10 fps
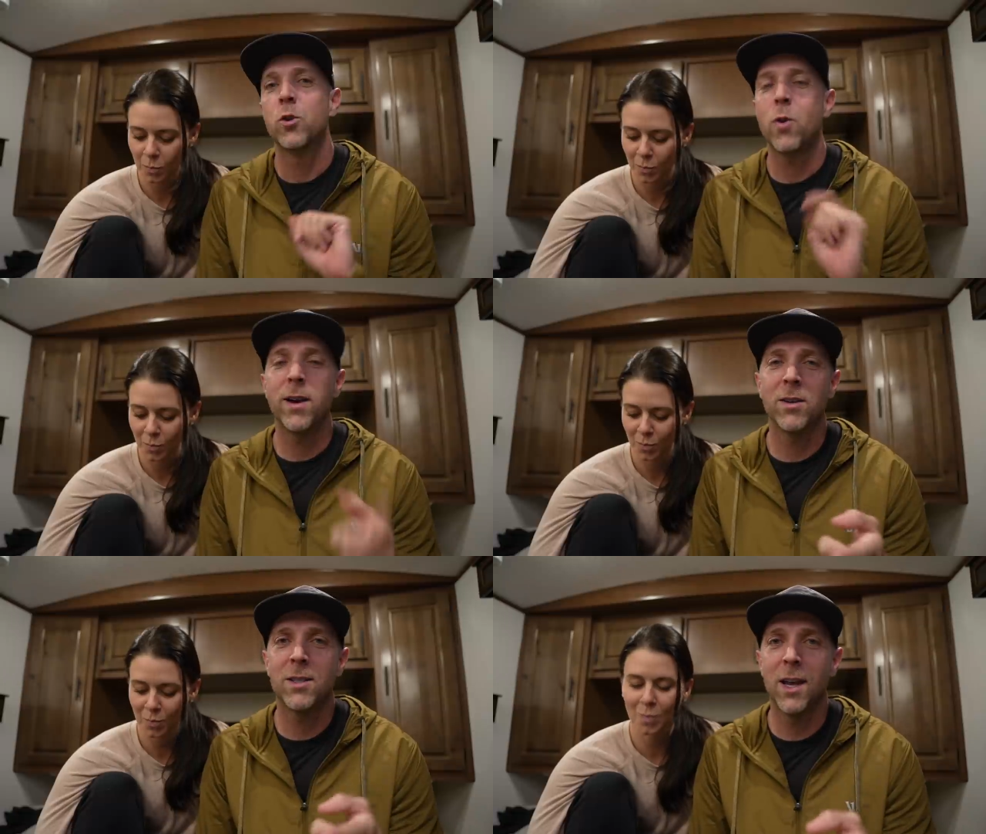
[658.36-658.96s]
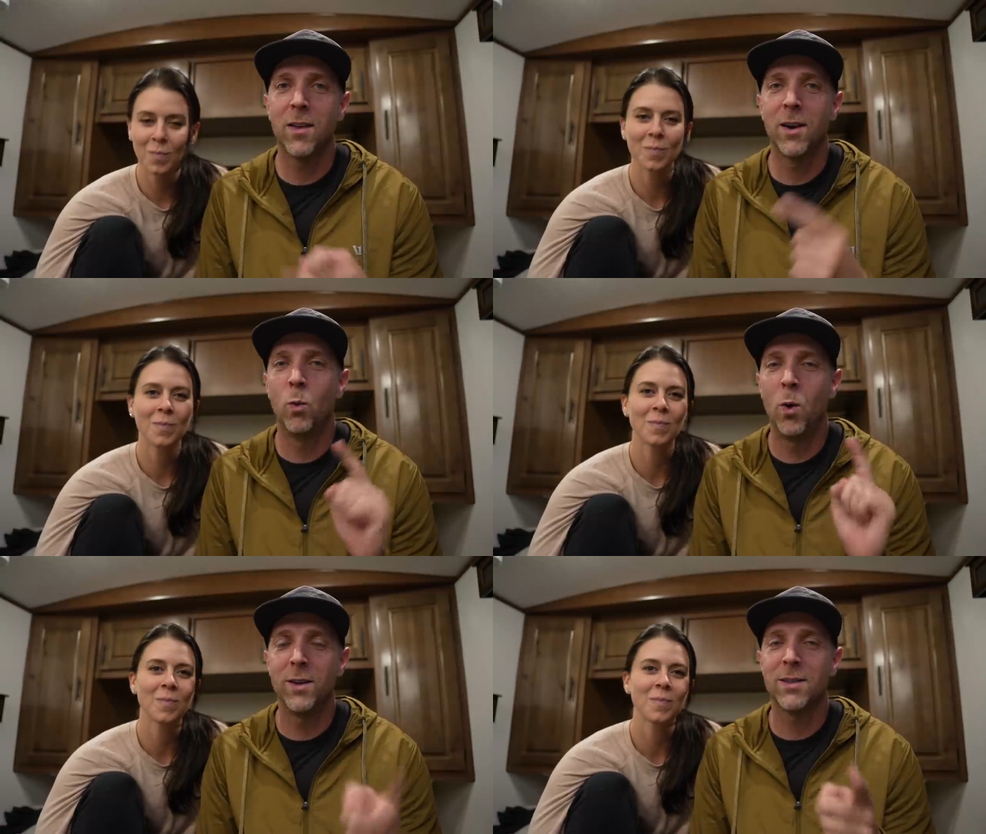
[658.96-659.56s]
Speaker 1: trainers say that a
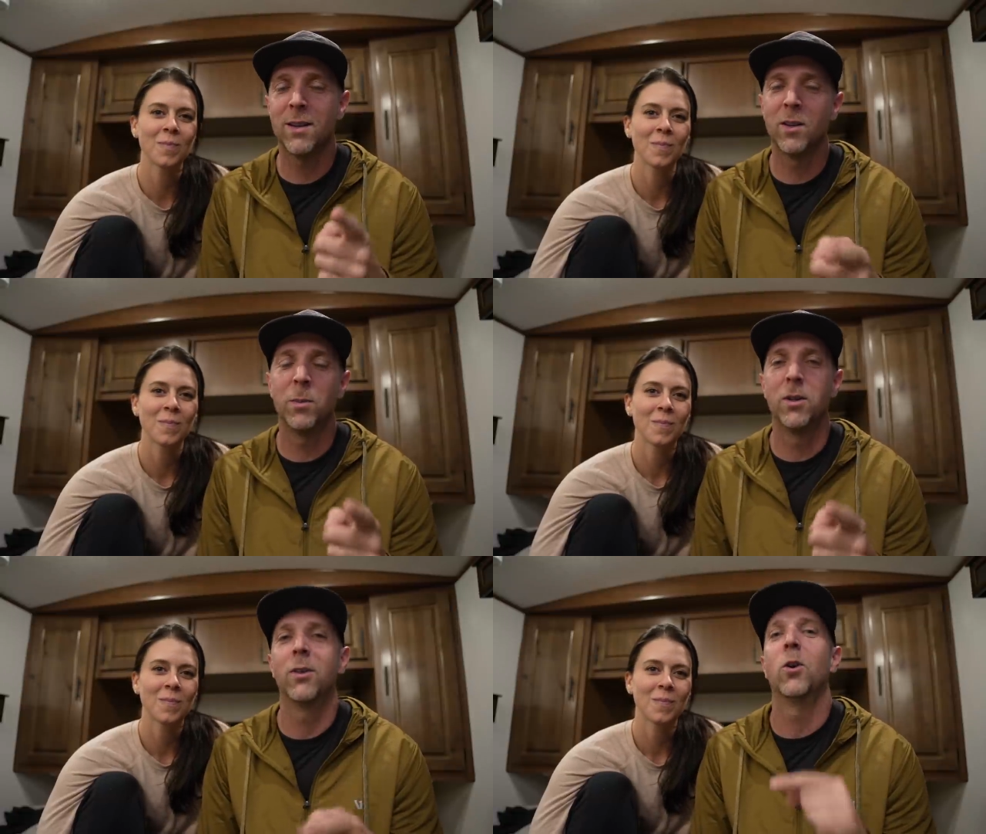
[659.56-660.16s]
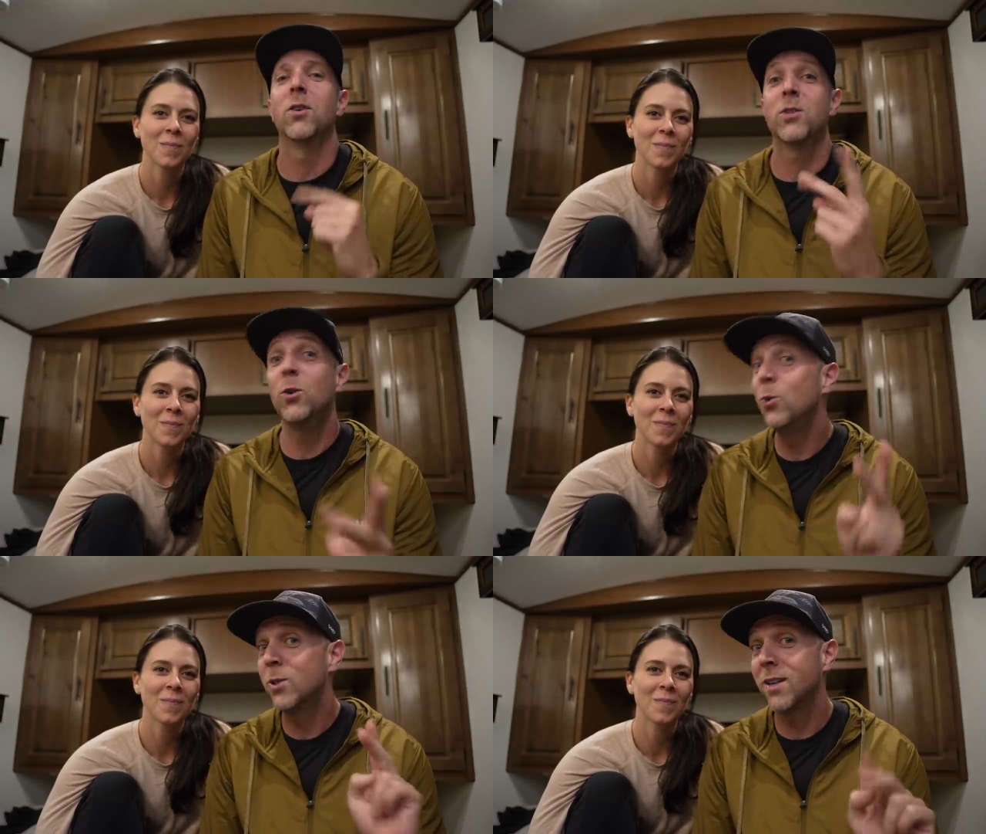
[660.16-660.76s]
one syllable or
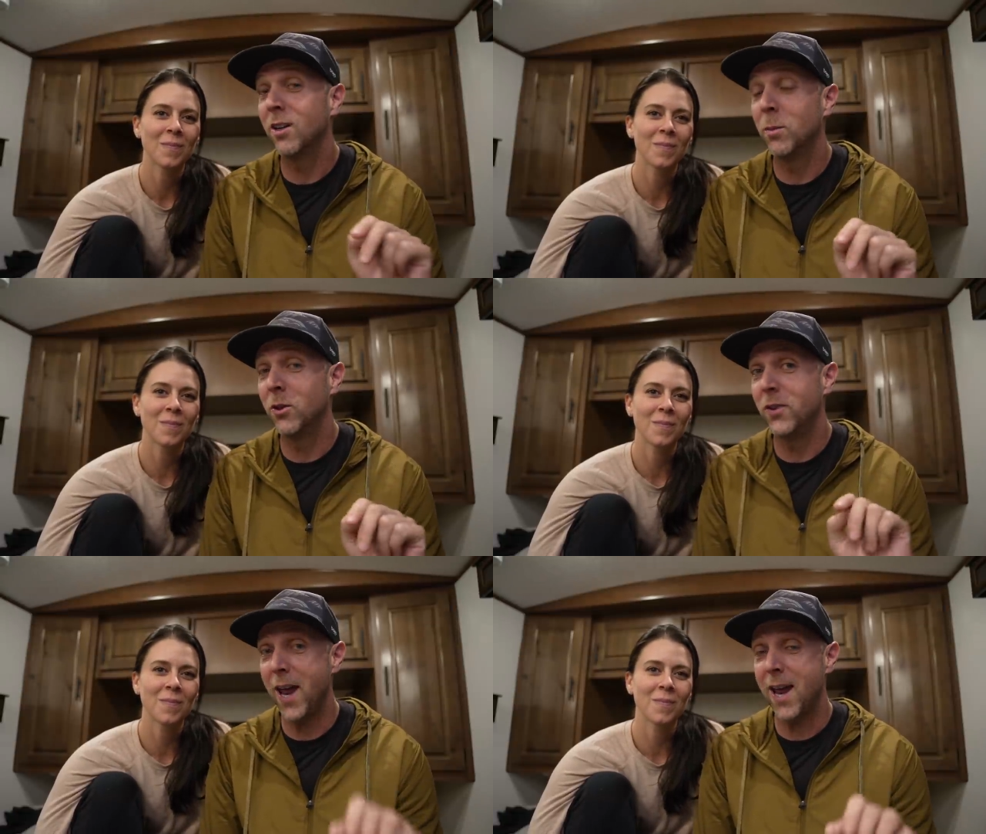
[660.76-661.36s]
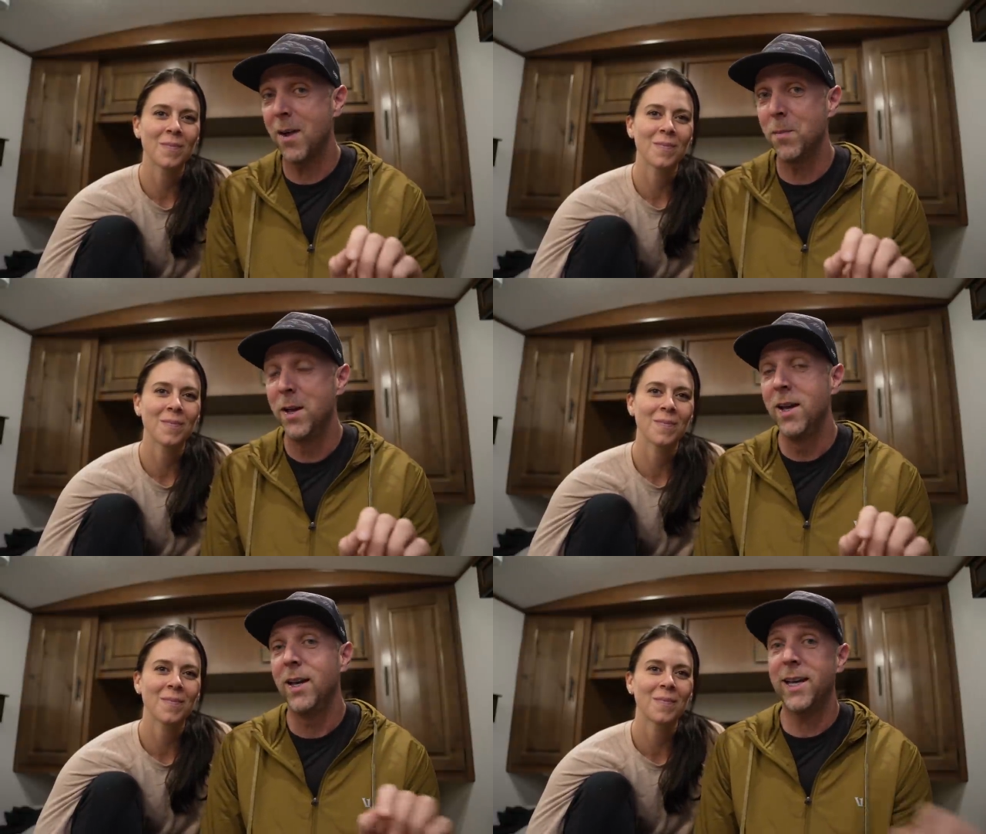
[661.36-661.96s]
two syllable name
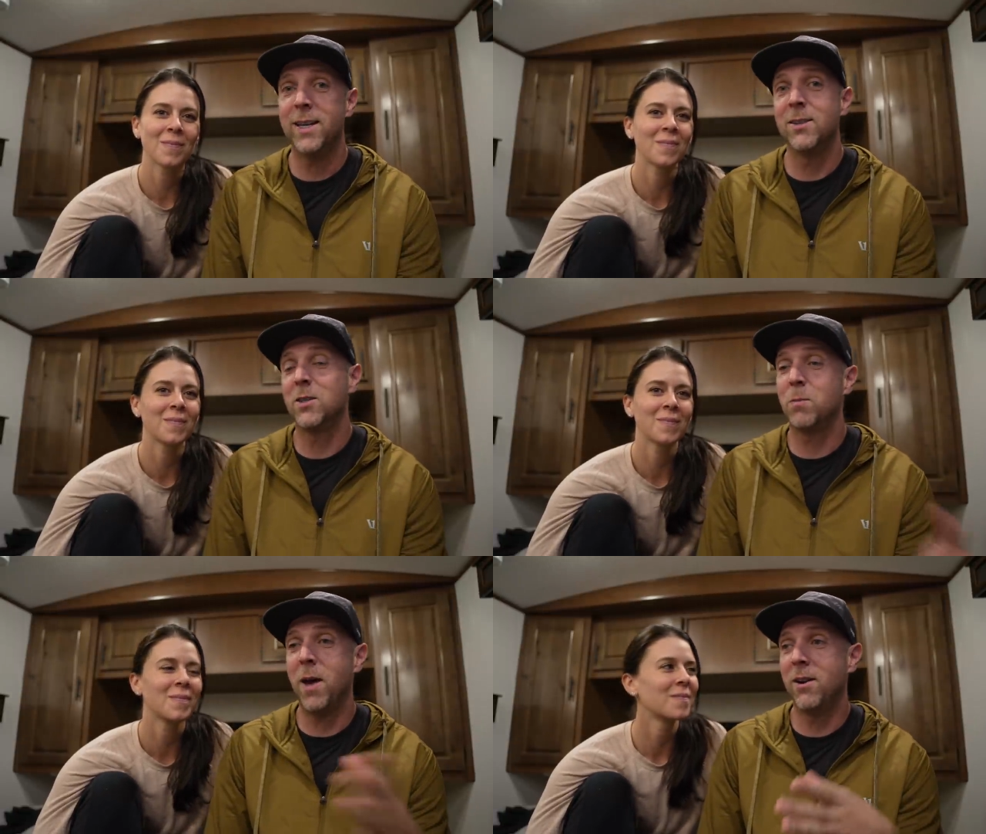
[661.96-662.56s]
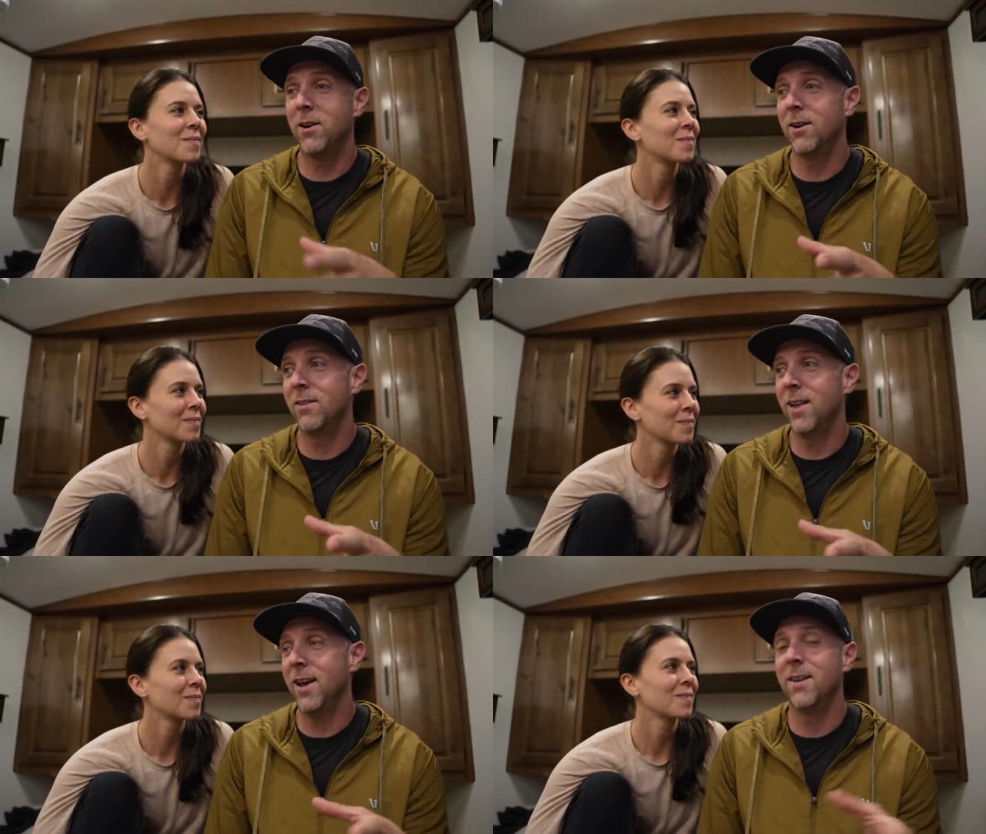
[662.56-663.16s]
is better
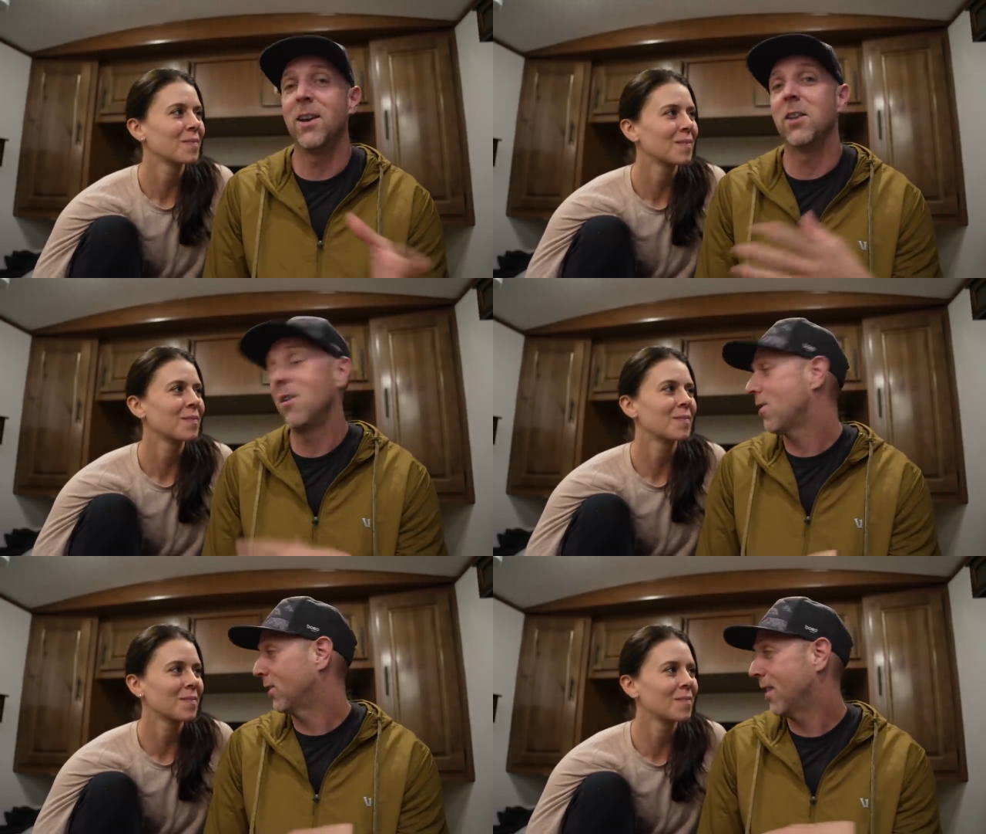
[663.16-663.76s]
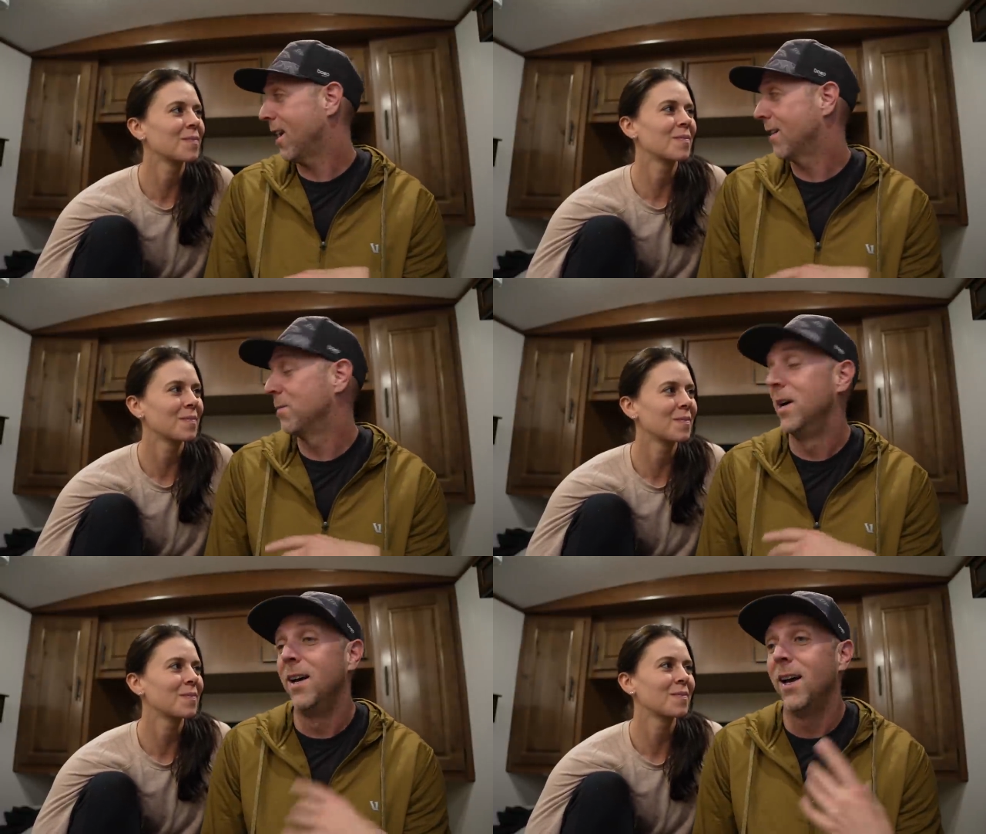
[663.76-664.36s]
than a longer name,
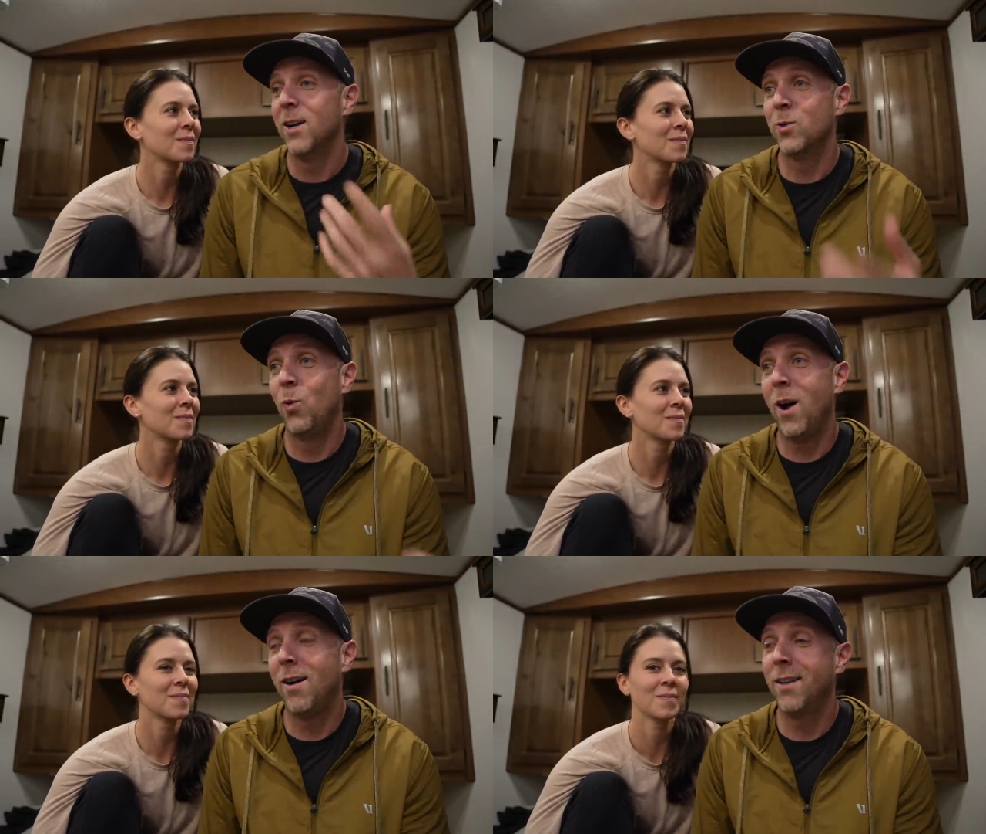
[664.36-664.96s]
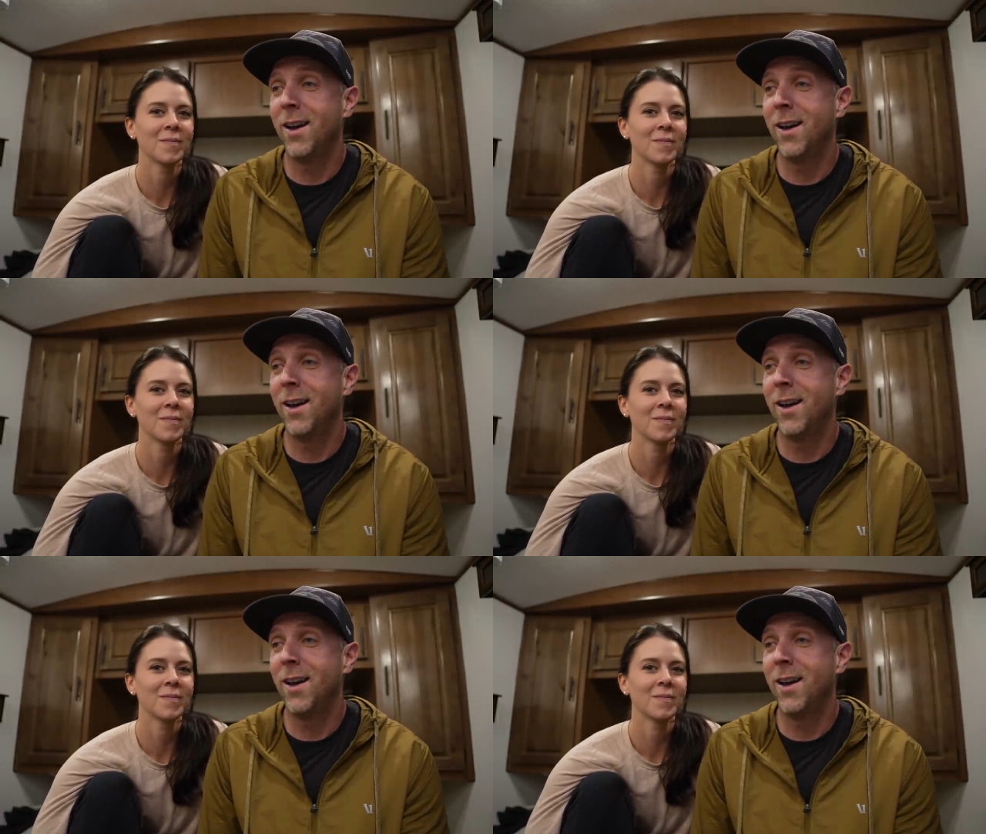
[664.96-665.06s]
as well